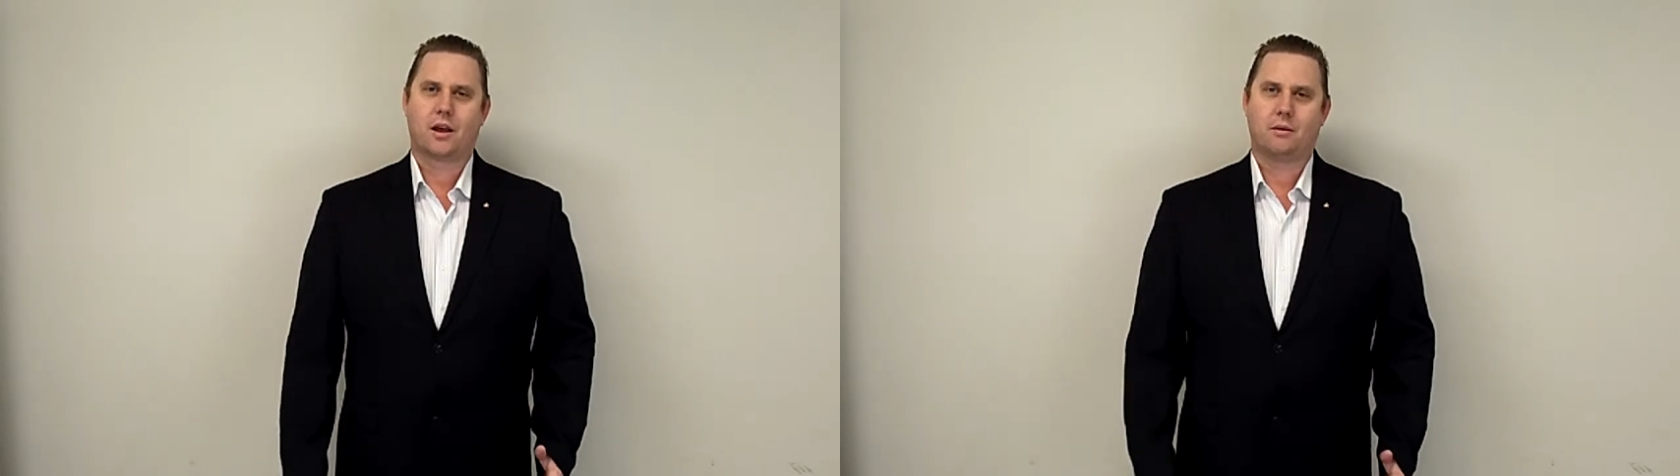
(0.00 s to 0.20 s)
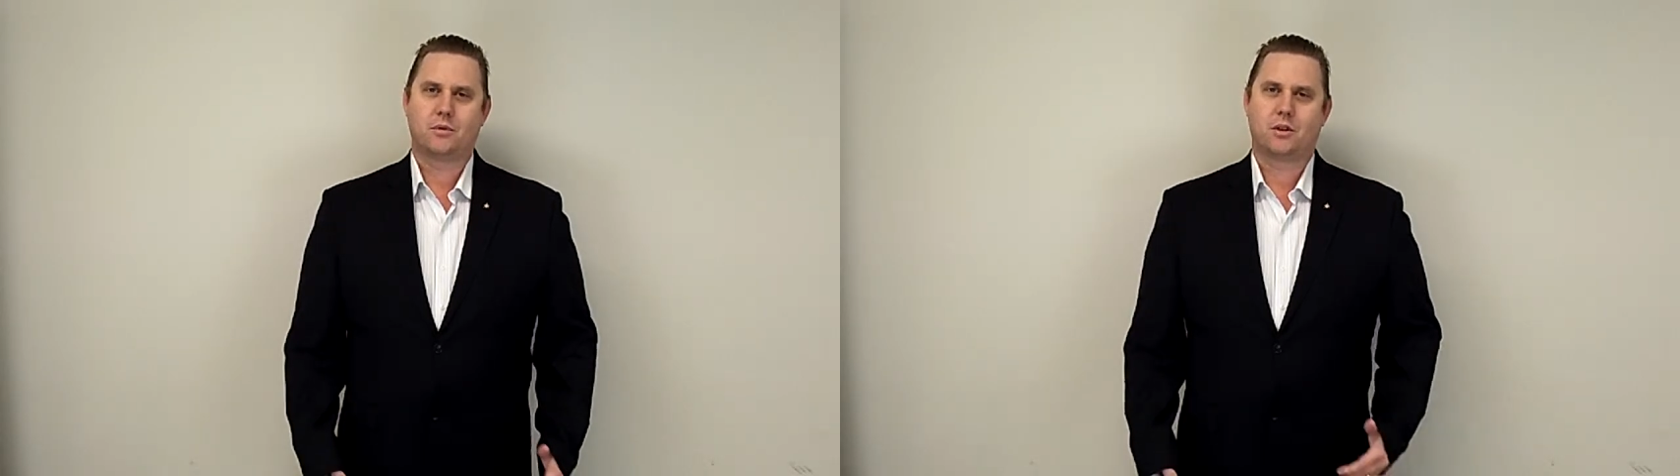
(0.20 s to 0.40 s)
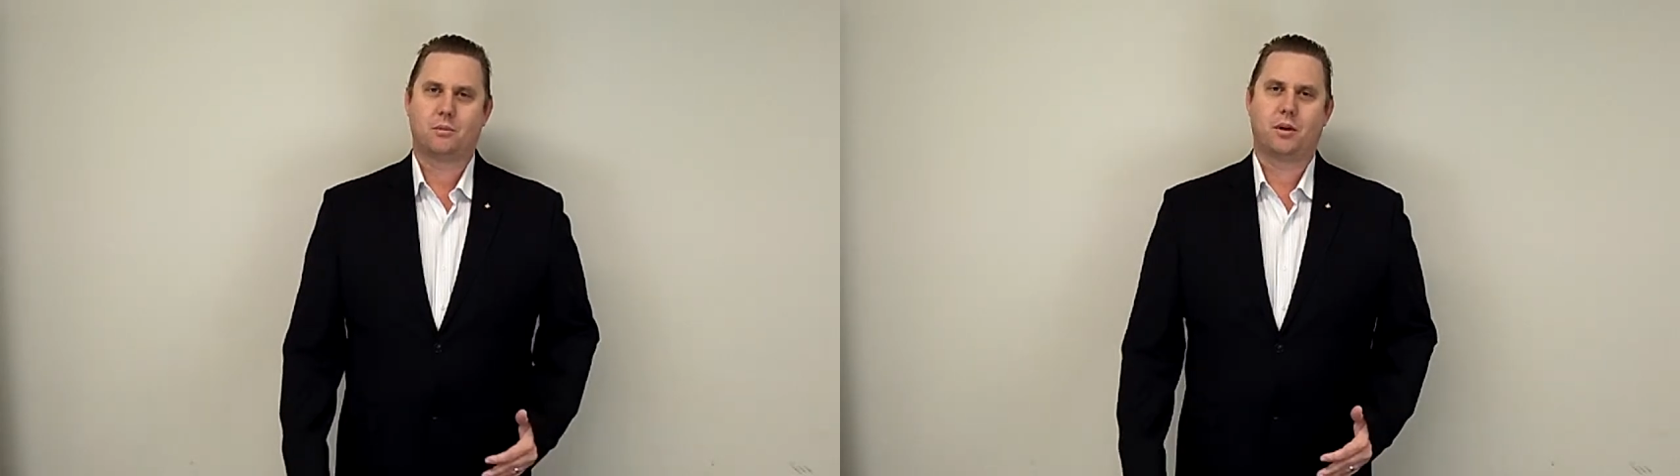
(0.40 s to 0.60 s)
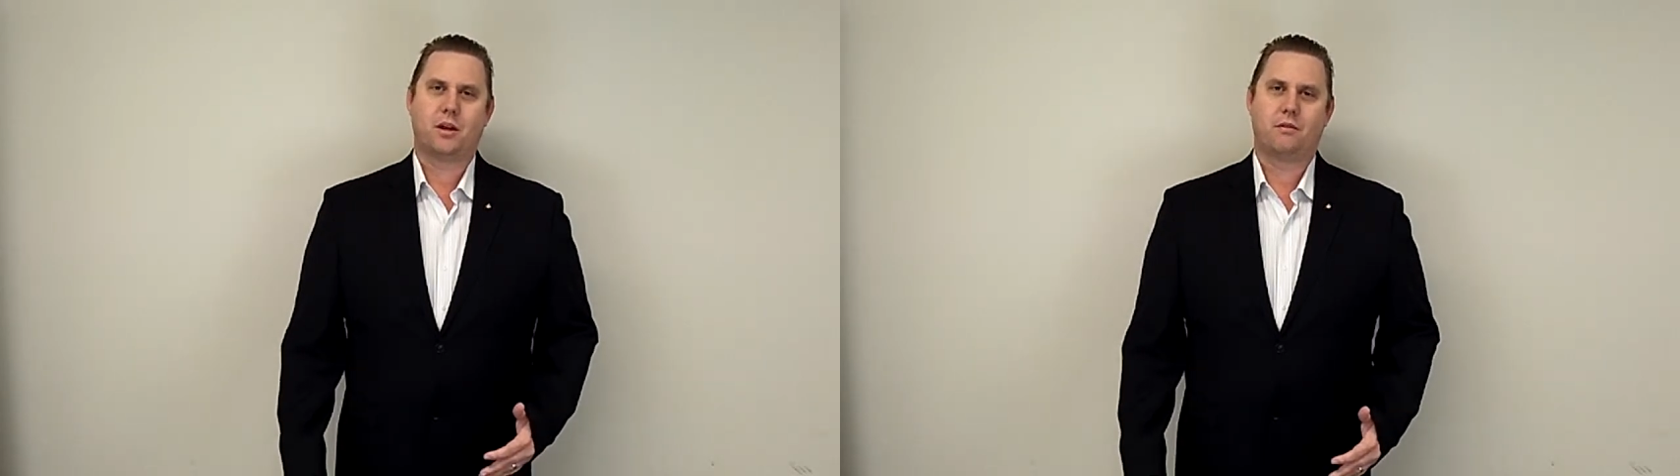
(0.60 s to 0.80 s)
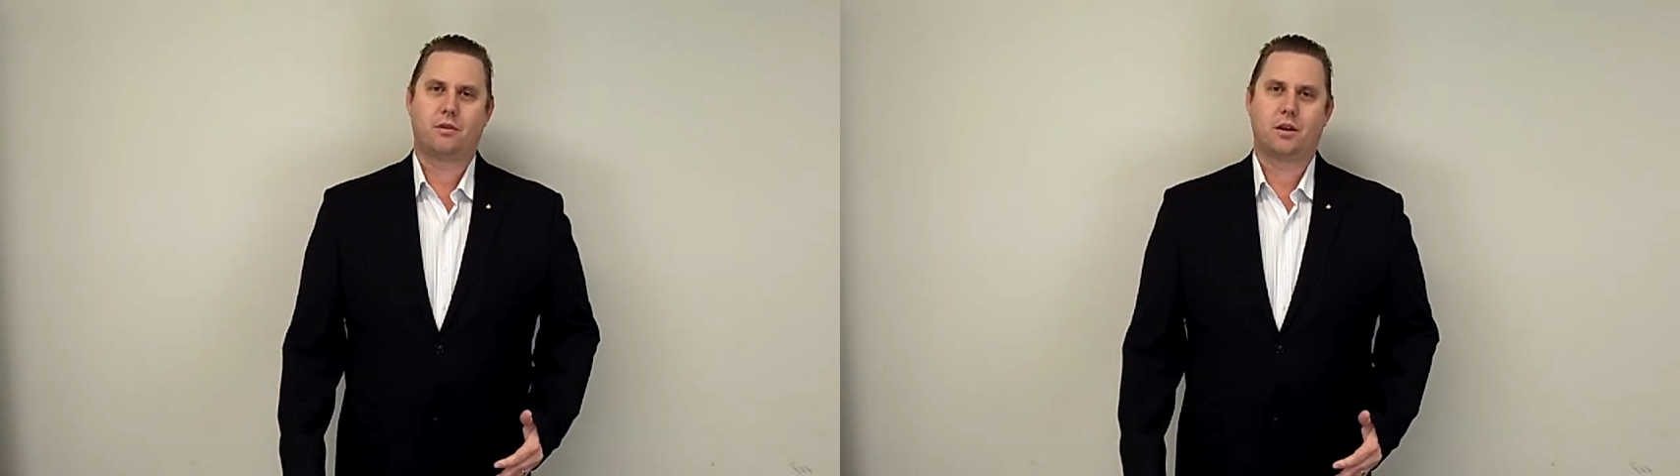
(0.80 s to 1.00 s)
come to the
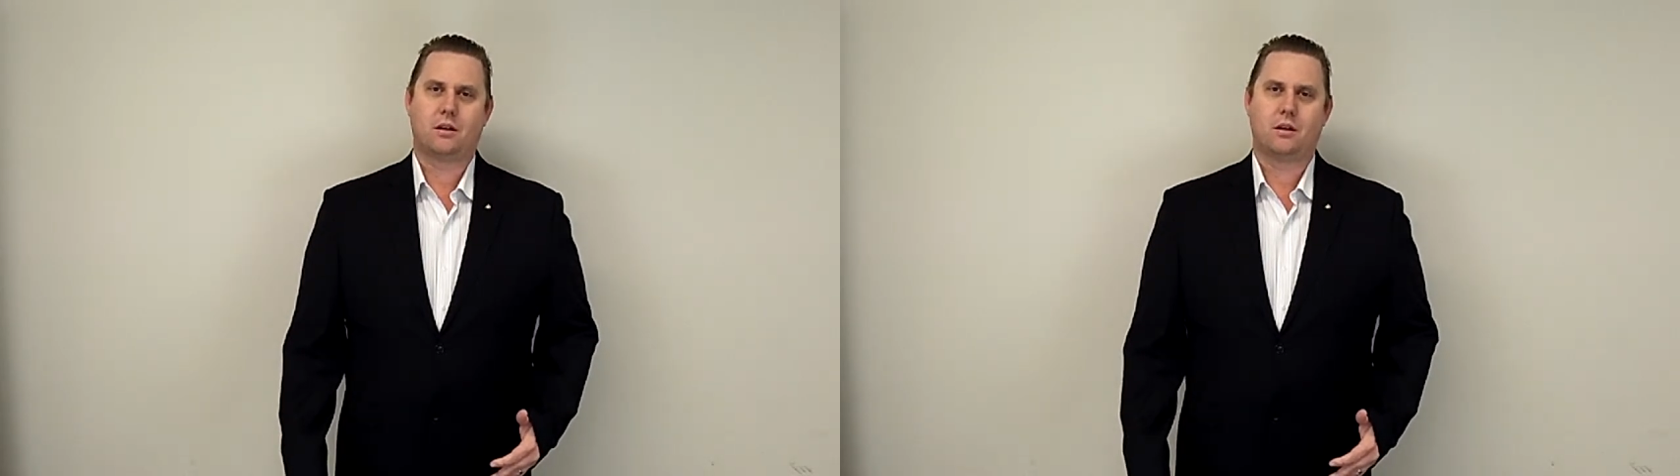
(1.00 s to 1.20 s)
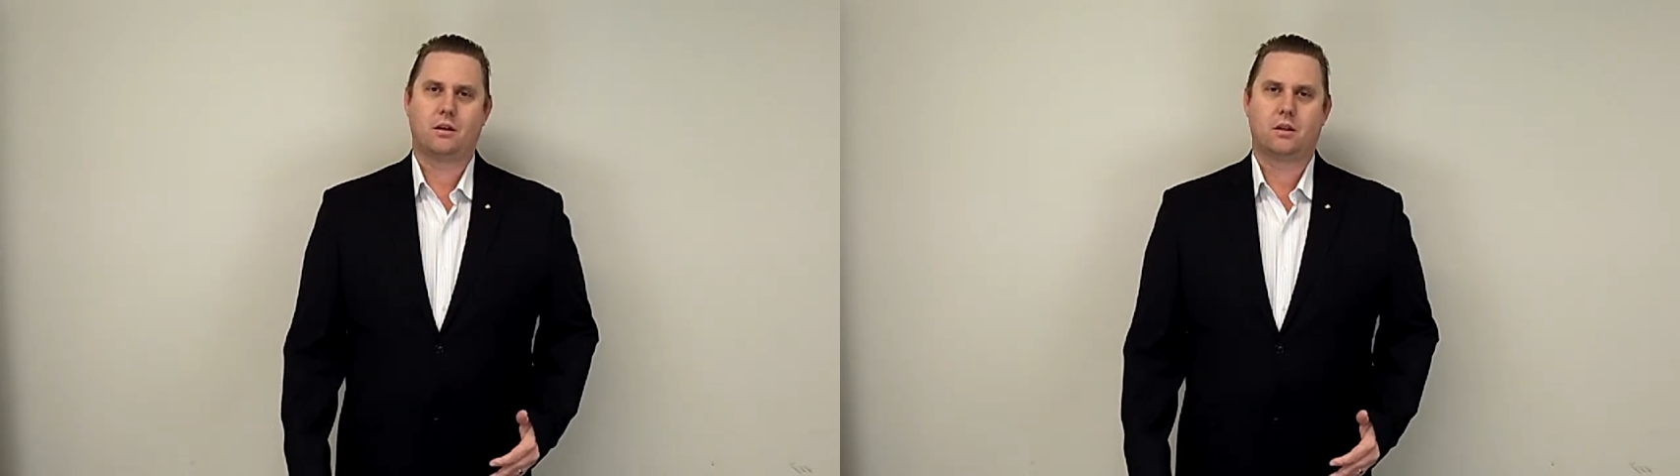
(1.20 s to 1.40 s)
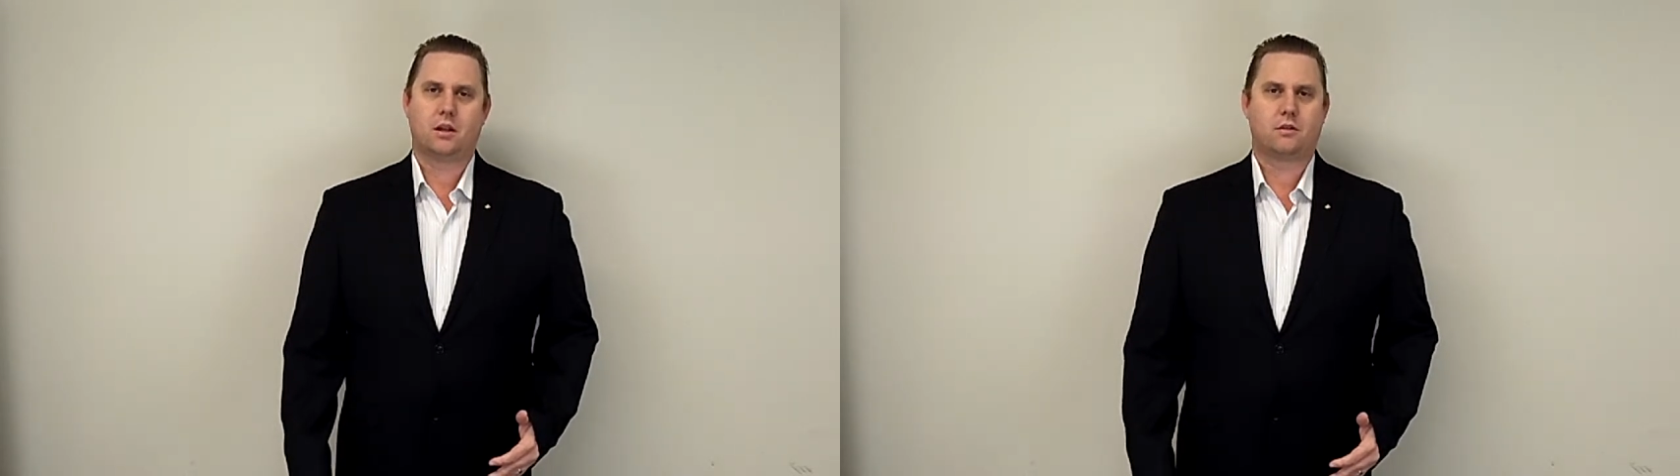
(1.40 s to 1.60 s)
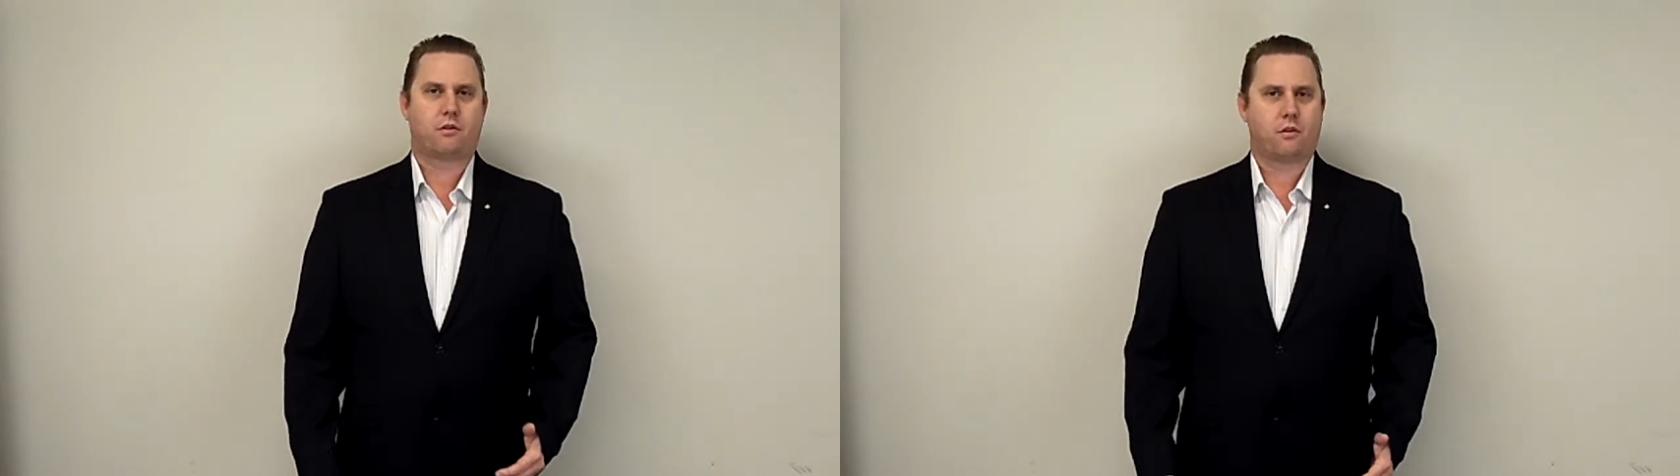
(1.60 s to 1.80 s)
belief that that's